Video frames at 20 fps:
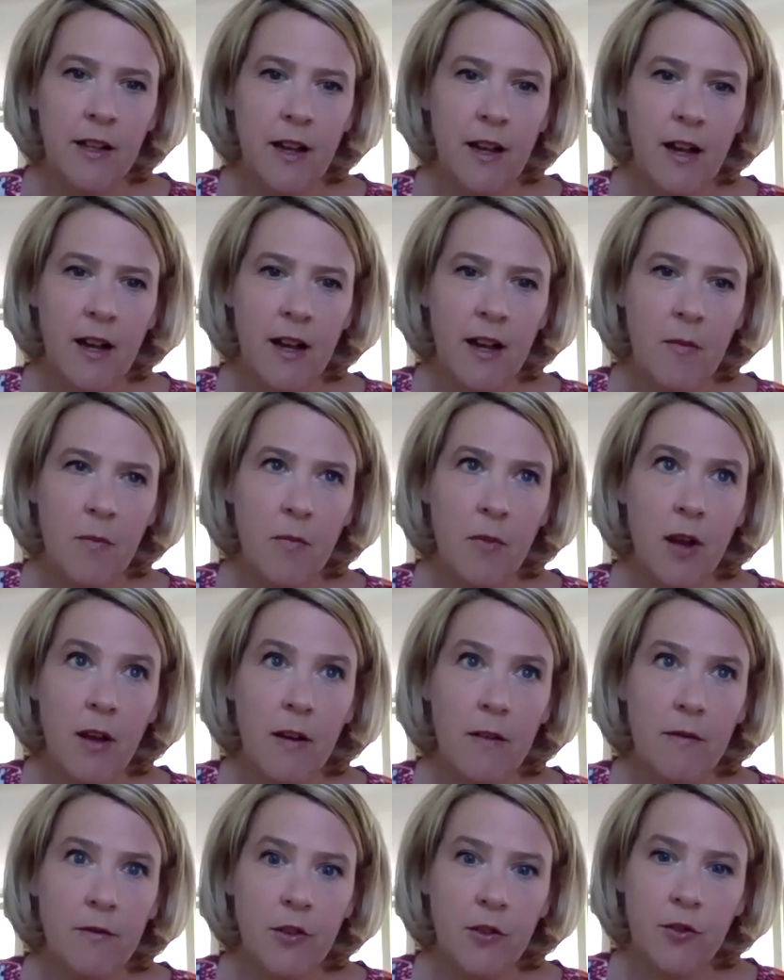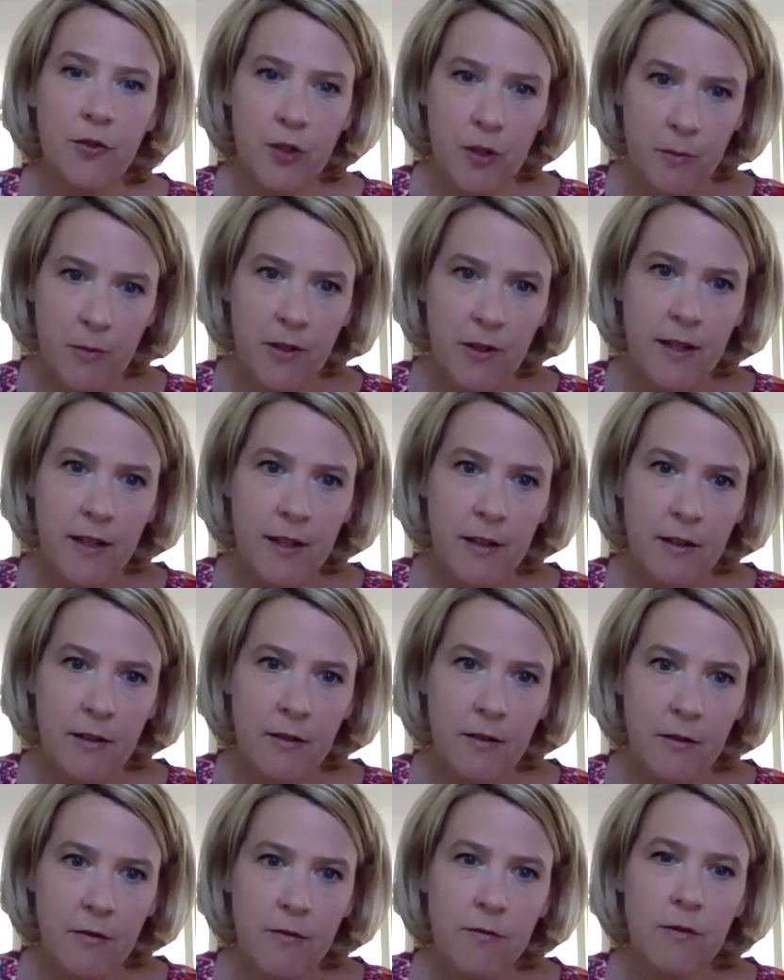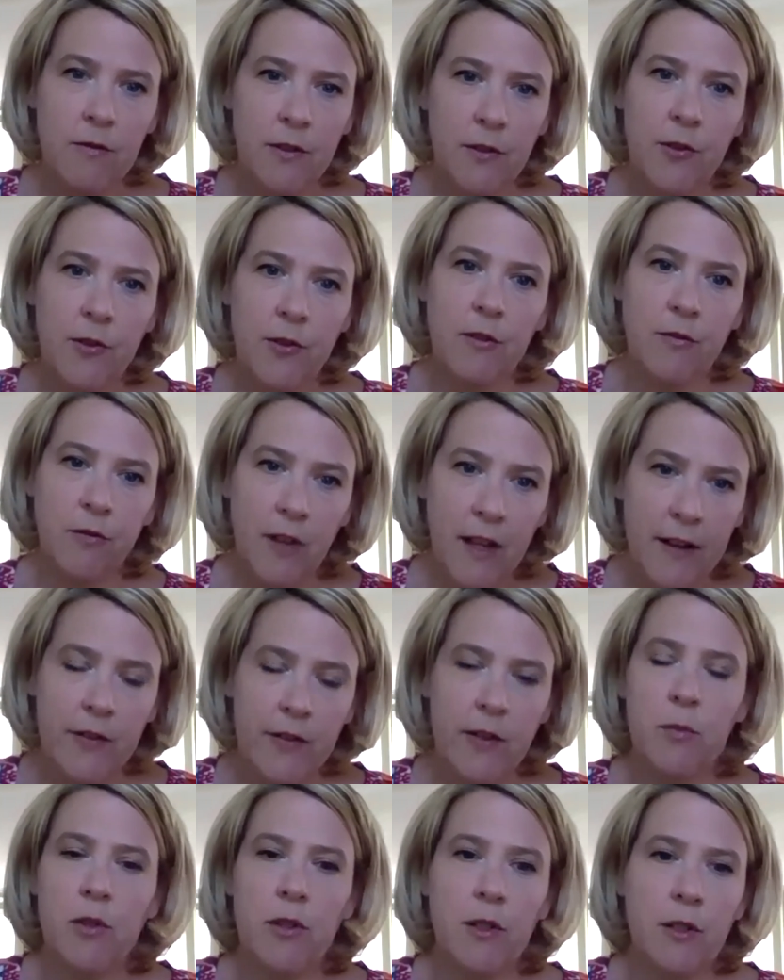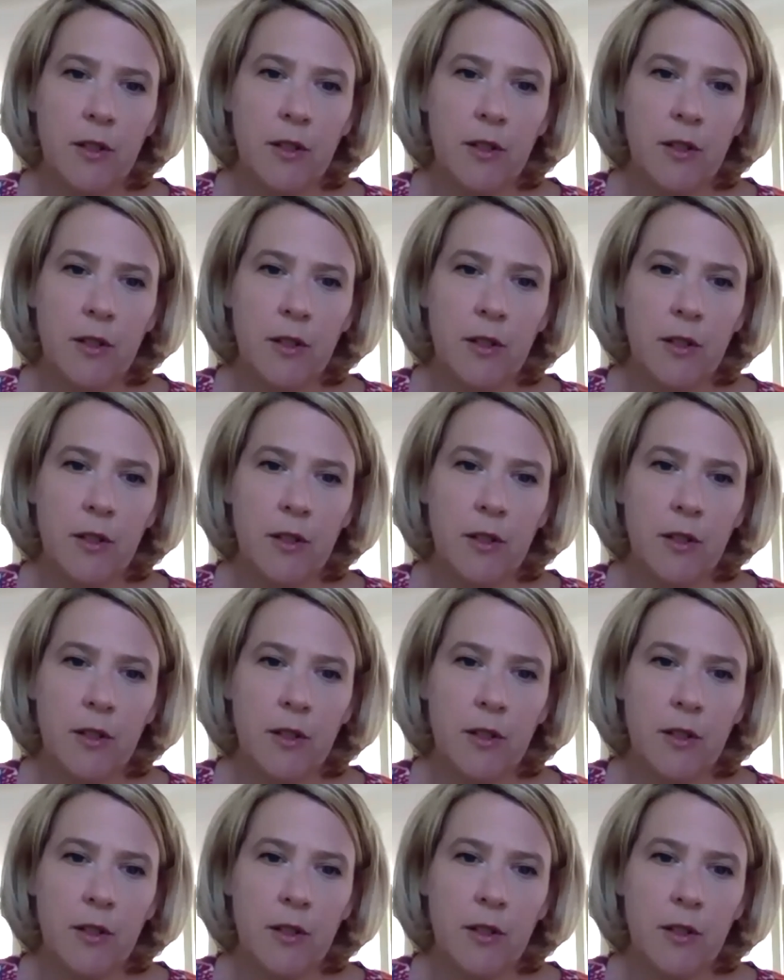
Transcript: of distributing sort of flexible